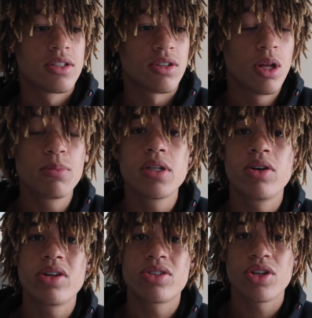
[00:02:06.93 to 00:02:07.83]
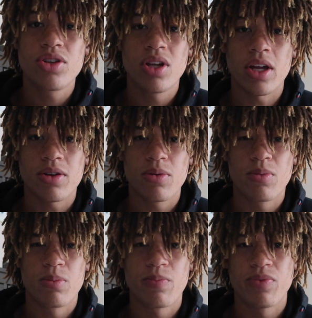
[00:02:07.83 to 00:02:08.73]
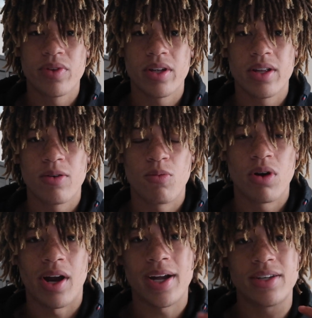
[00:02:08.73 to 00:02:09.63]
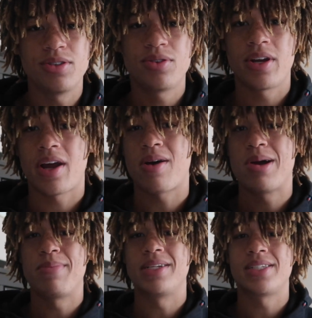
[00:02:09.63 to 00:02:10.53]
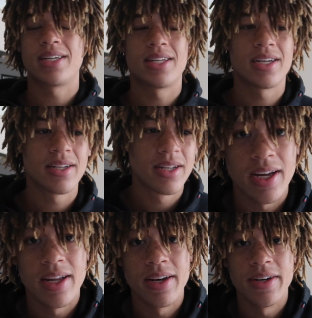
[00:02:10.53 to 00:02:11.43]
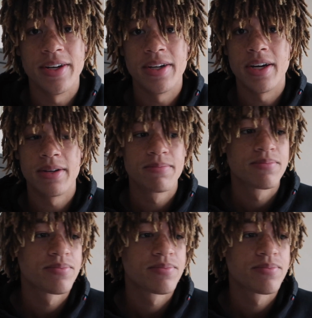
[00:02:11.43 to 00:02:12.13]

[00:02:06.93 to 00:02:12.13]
So let me go ahead and show you like what I do and how I maintain that. And yeah,